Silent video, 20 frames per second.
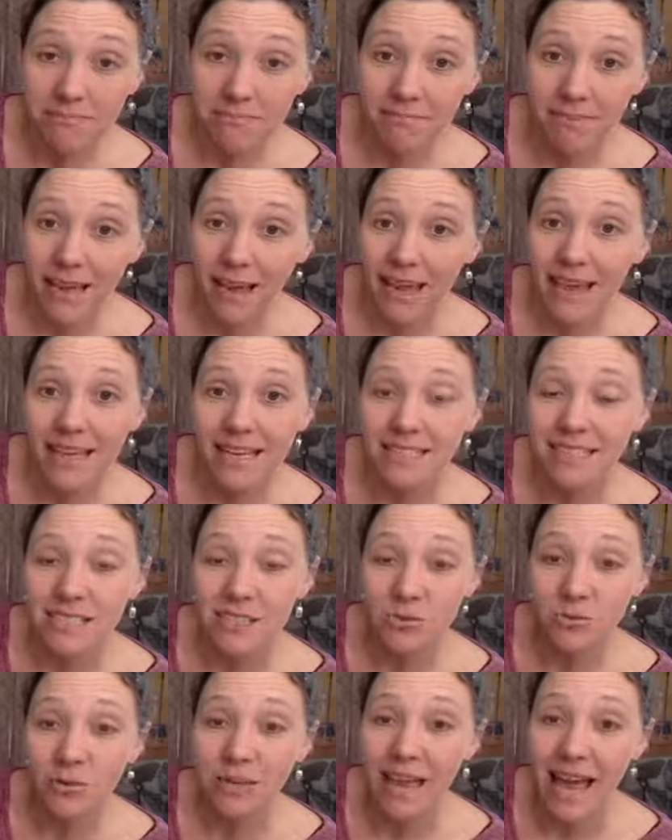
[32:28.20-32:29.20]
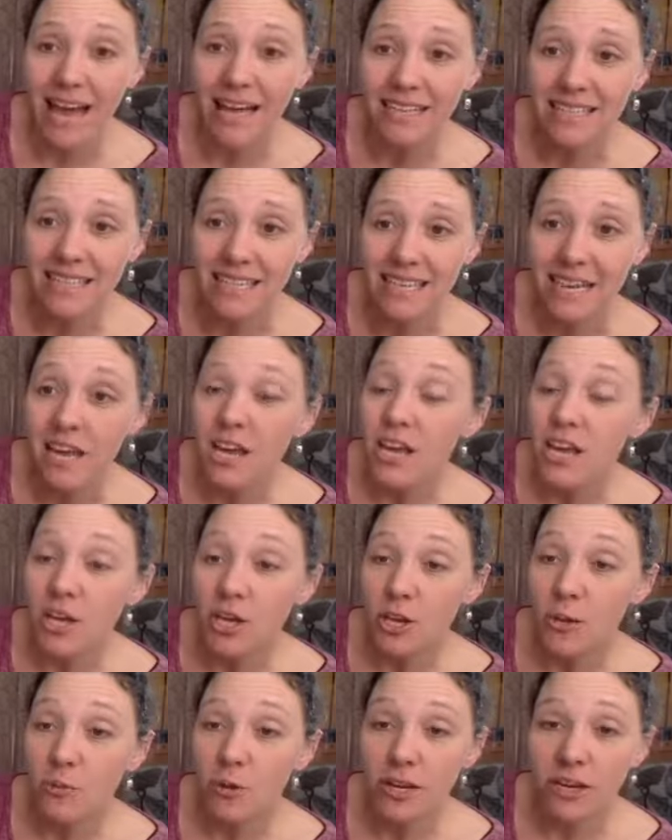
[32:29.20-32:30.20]
Okay, because it's relaxing.
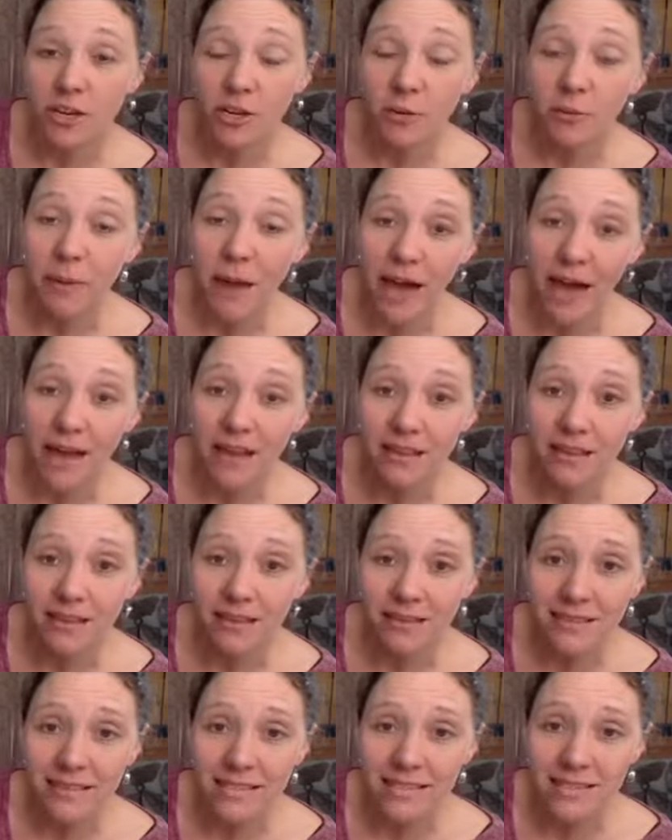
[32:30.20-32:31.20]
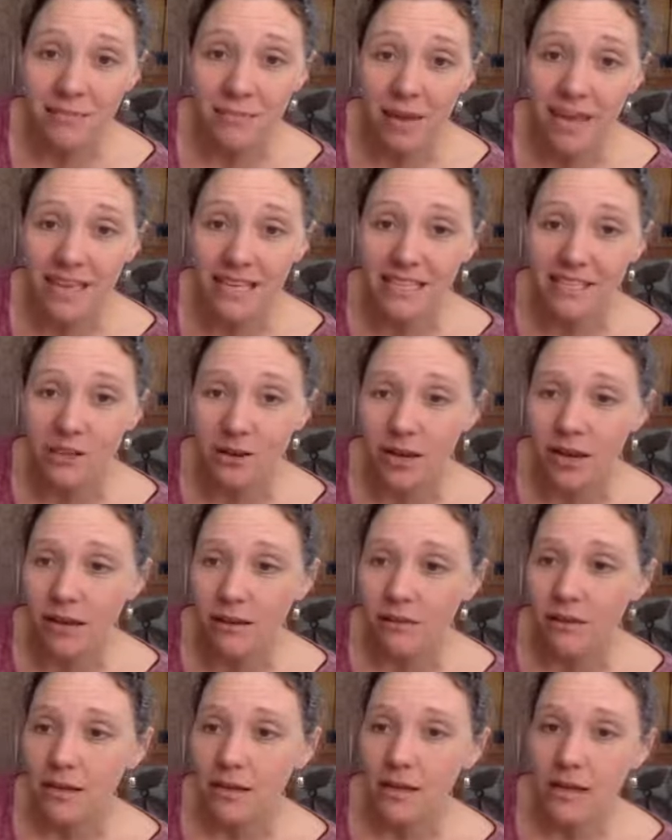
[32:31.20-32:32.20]
You can put it in your bath, get some baking soda,
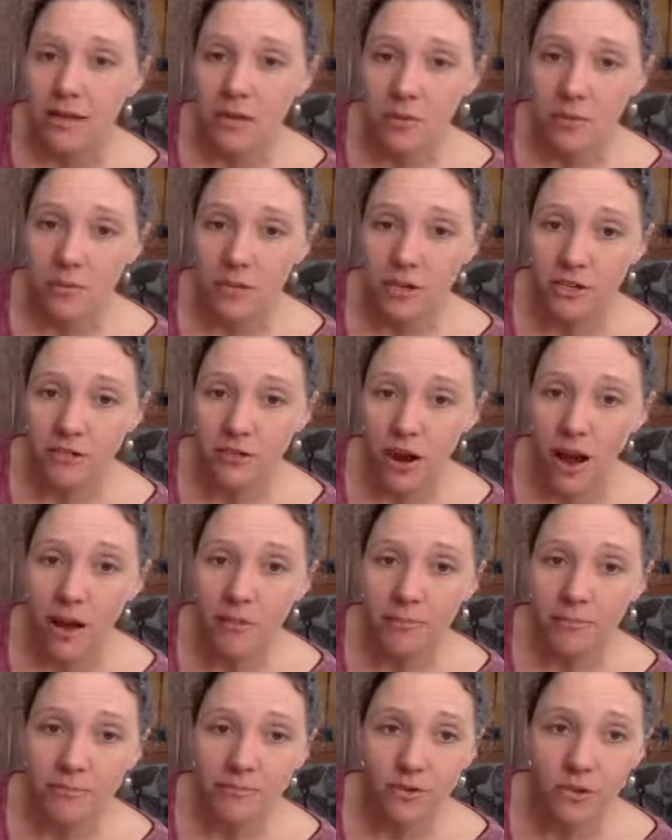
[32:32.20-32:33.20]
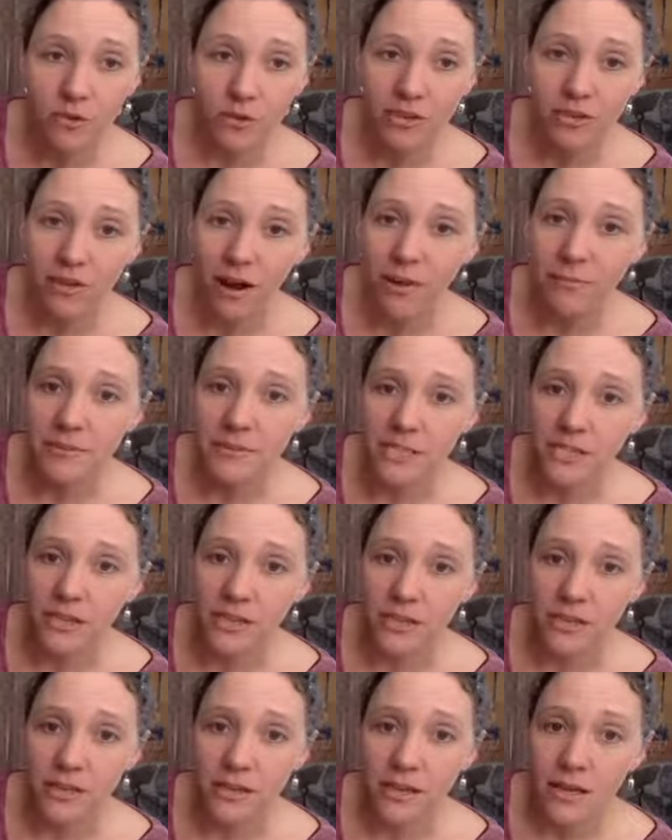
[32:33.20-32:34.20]
put 3 drops in
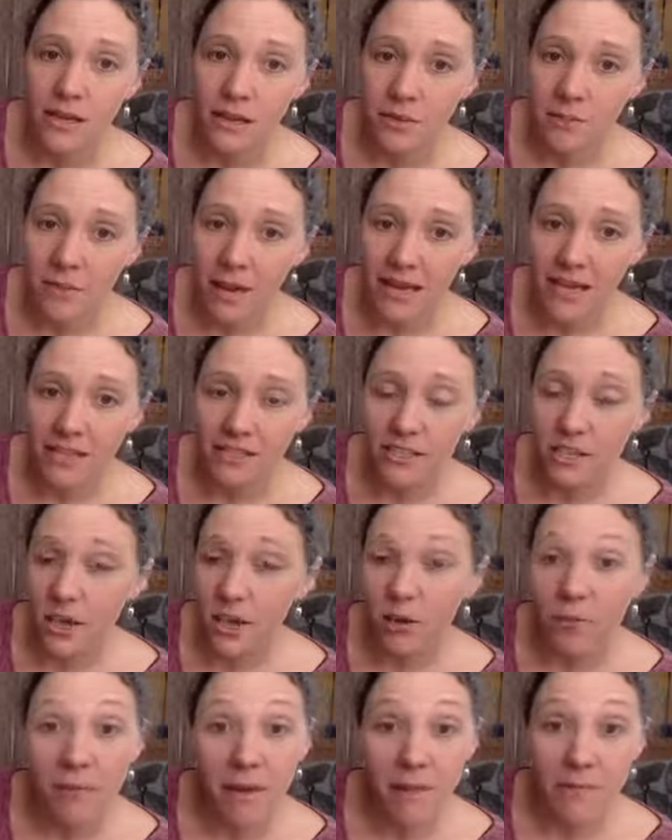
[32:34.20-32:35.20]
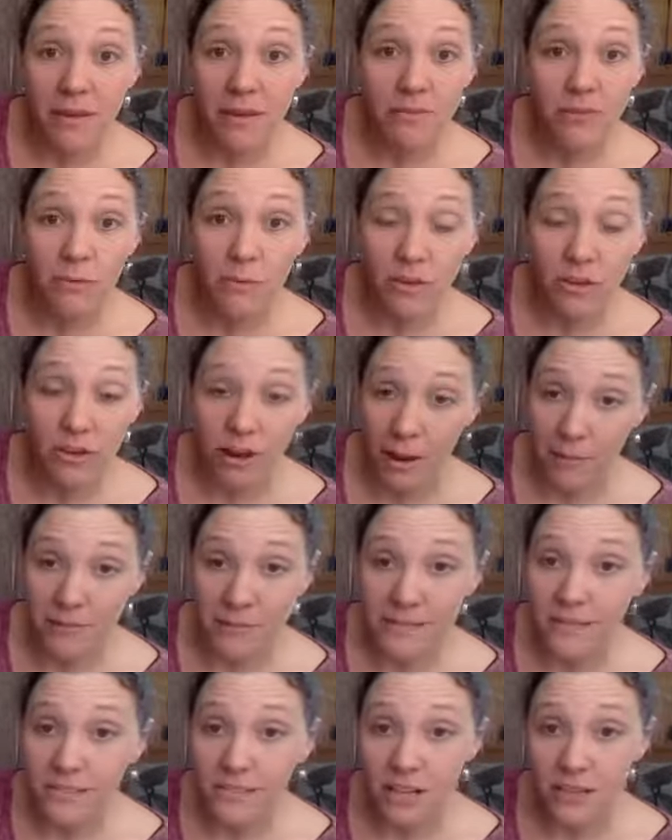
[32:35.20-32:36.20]
your baking soda, maybe even with your
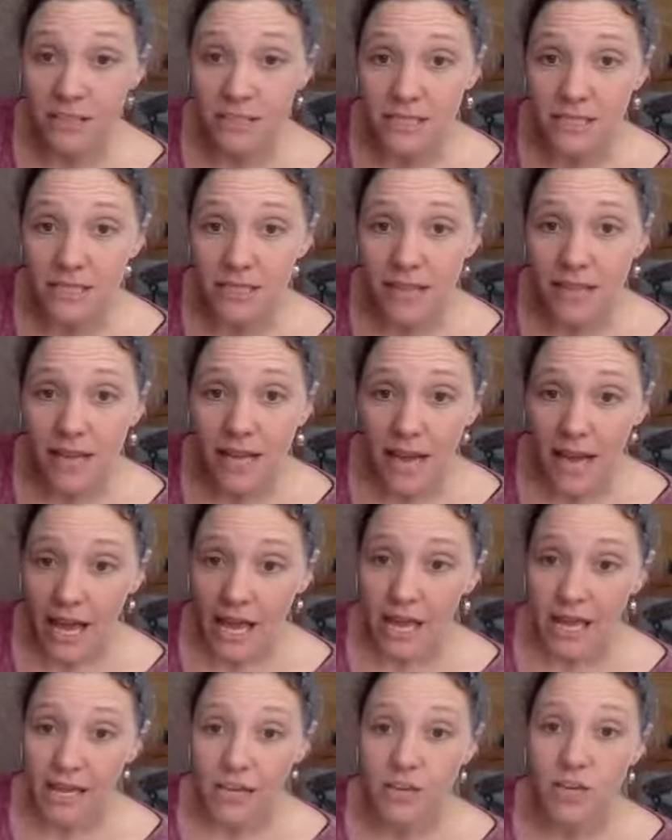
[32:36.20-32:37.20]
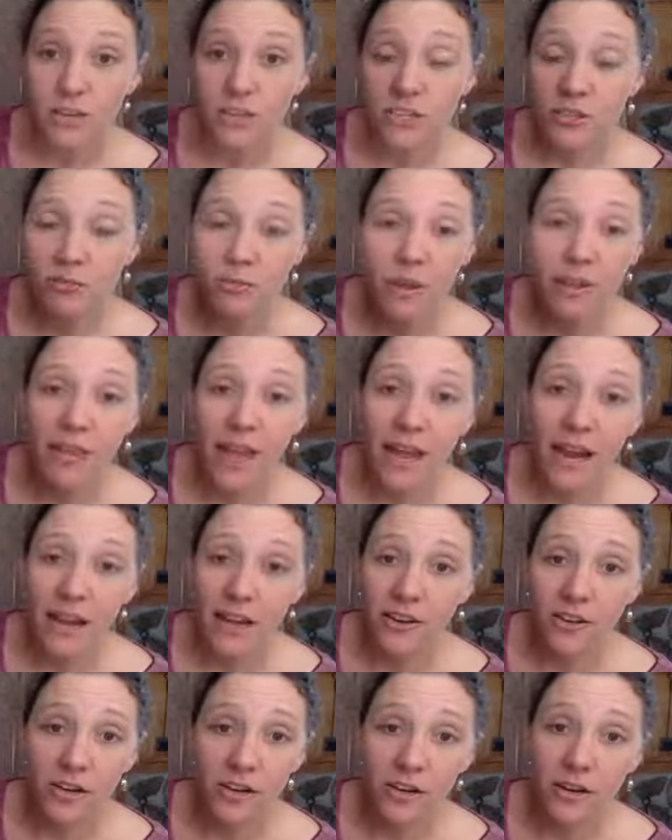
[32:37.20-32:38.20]
Epsom salts, and you just run that
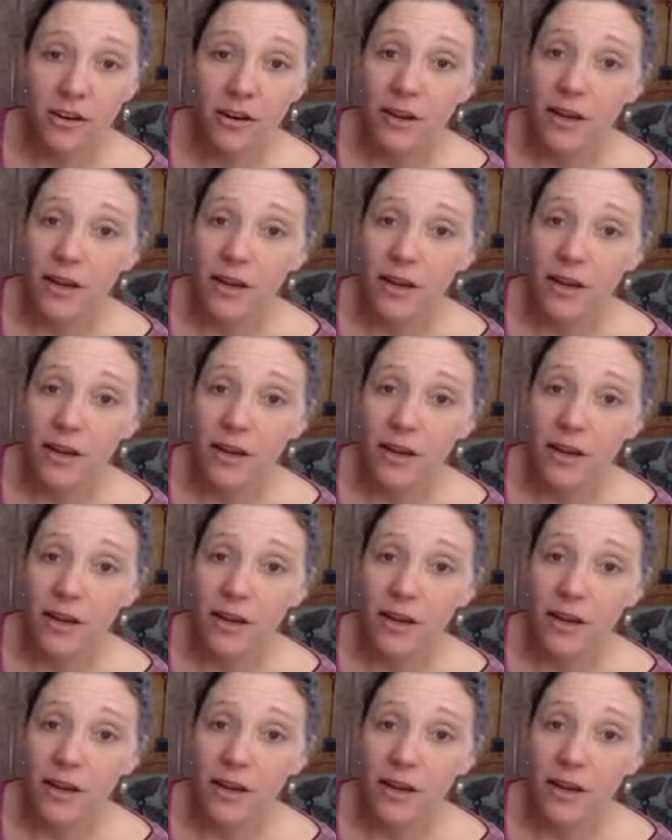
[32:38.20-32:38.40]
under